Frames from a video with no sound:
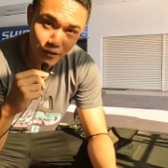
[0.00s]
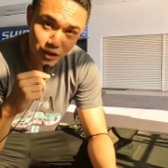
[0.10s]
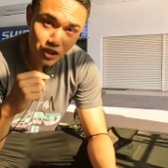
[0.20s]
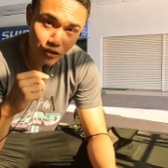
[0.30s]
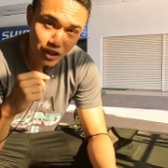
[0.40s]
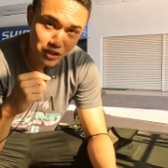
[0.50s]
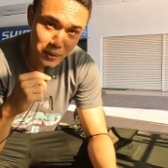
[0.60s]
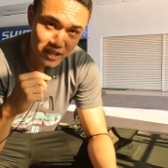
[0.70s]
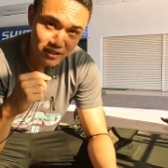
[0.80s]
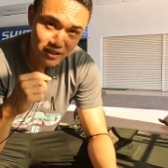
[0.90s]
If it's your
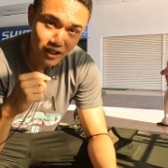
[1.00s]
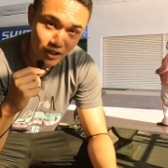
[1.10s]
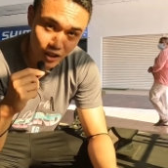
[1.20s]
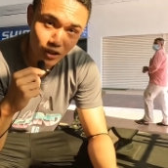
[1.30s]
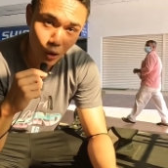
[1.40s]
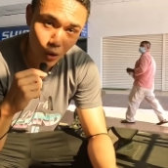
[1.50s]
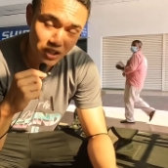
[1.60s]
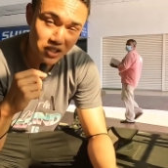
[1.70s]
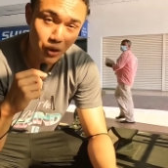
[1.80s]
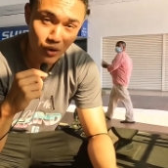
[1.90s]
first meet, a good
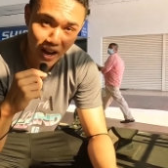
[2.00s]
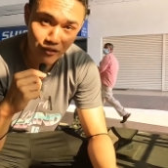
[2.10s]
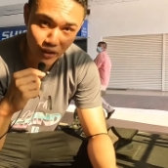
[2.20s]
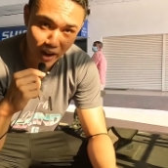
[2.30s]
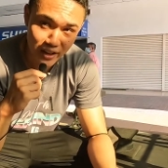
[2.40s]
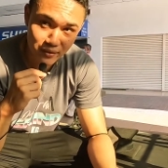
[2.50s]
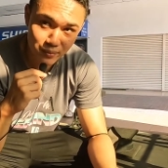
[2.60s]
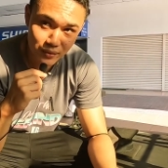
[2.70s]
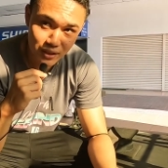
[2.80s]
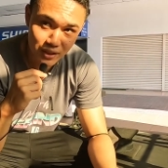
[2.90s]
goal is to go 9 for 9
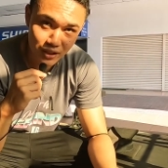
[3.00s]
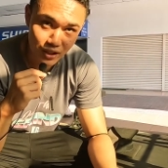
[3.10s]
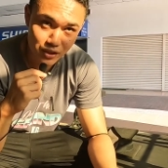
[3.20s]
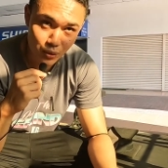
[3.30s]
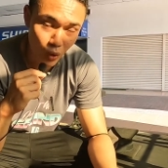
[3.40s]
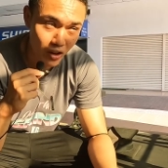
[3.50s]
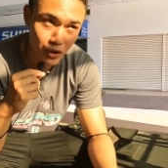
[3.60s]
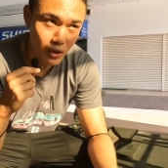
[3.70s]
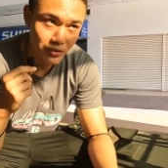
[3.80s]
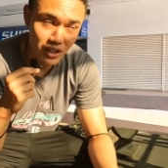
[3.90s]
because
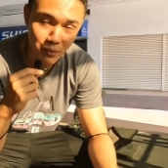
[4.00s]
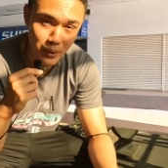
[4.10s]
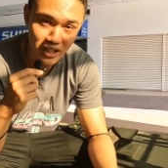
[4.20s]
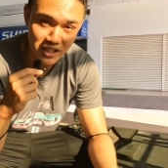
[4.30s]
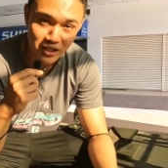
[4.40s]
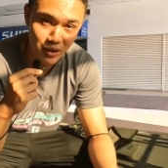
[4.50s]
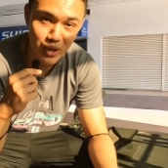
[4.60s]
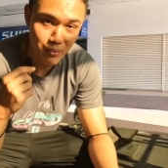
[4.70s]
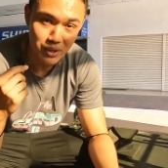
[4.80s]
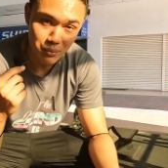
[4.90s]
whatever you lift at a meet is
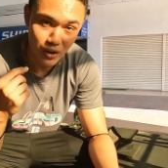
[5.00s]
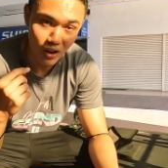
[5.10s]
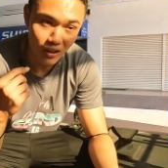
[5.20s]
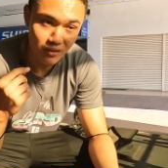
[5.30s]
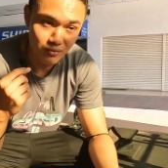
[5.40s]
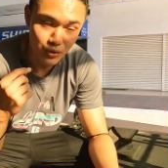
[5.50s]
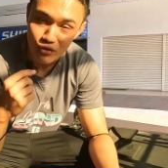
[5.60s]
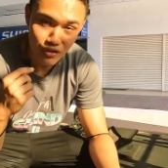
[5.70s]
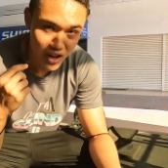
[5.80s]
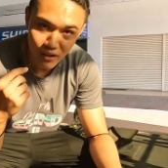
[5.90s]
going to be a meet PR.
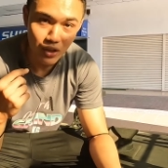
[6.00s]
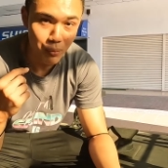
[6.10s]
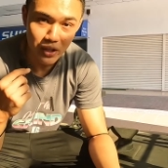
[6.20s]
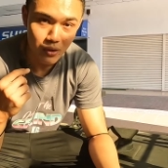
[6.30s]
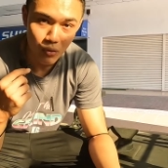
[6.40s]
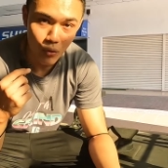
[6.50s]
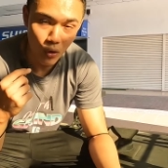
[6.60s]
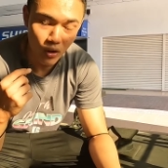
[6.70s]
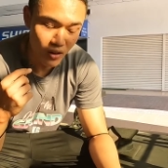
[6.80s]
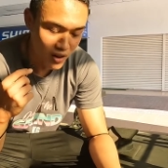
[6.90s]
You've never competed
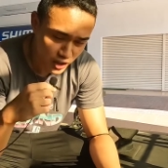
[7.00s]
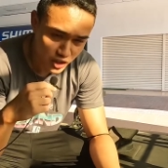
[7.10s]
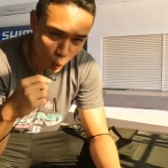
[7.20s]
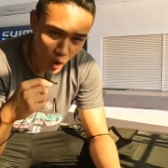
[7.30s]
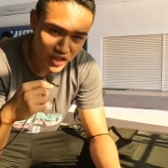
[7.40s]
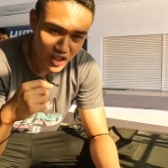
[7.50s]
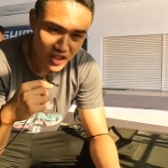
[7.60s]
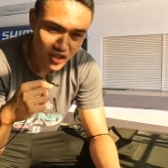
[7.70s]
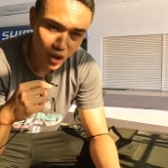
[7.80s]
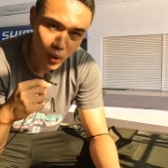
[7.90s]
before. It's one
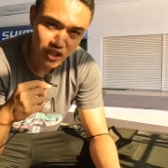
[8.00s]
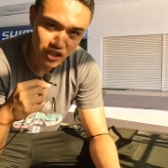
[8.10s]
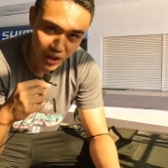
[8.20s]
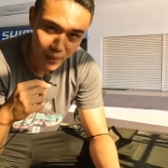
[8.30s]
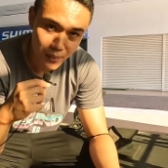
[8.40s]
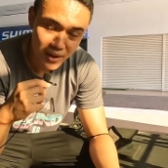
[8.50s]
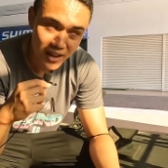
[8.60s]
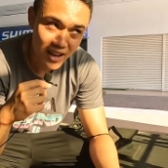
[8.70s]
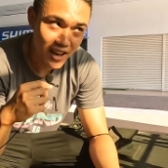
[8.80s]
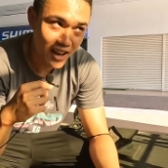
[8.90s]
thing to go in the gym
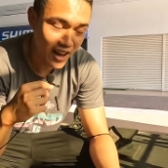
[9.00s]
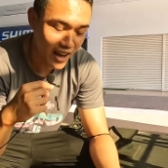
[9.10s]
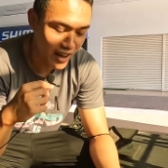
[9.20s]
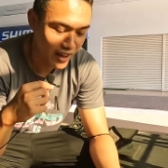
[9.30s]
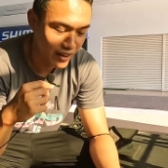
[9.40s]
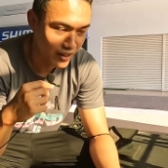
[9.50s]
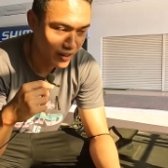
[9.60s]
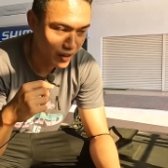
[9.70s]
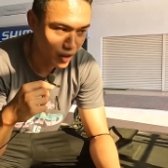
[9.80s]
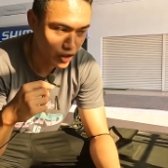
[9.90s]

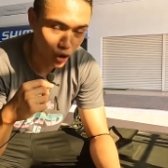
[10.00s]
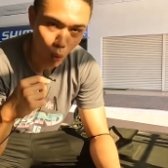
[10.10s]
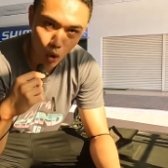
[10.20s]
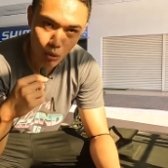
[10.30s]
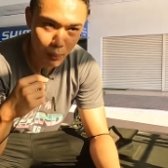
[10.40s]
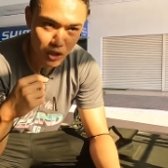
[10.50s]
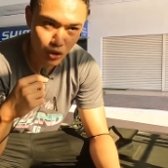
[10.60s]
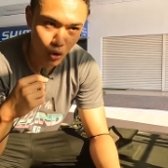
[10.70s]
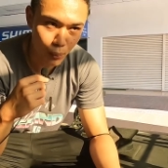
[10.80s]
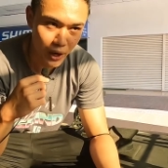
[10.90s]
and you know warm up
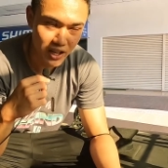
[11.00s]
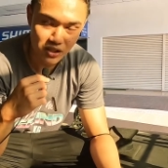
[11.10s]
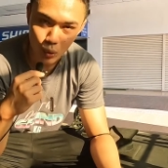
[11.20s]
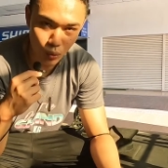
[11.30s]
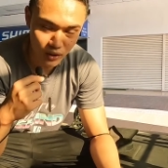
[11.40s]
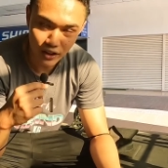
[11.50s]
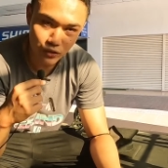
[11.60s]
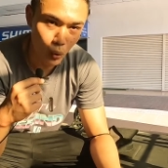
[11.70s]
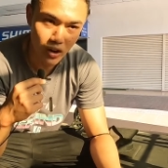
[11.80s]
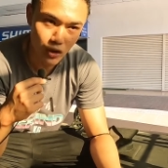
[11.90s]
at your own pace,
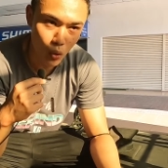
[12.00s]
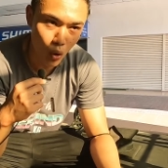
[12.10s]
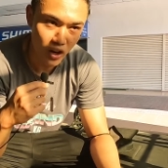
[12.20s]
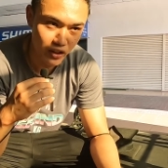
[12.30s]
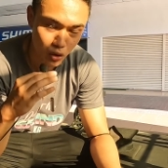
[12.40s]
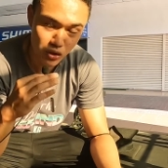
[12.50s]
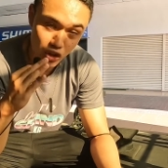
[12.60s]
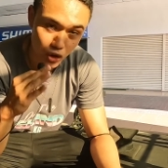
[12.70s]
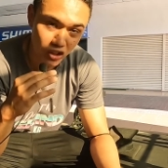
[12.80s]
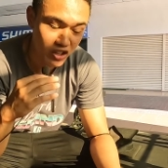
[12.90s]
lift whenever you want.
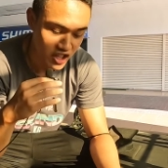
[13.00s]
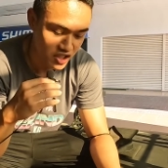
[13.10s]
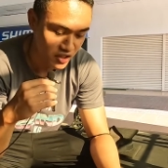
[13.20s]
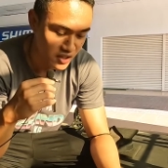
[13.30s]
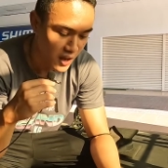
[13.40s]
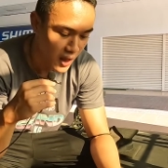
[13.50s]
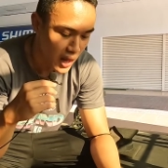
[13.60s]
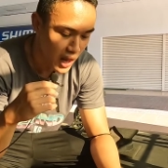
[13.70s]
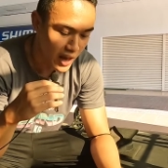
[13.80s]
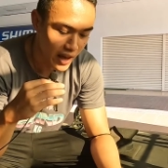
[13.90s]
Those are your conditions.
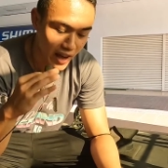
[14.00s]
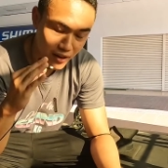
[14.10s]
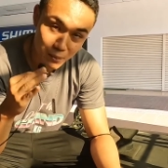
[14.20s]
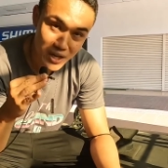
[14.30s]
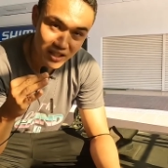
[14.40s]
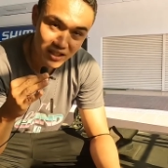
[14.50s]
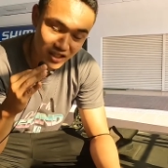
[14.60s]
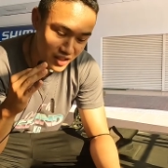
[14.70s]
At a meet,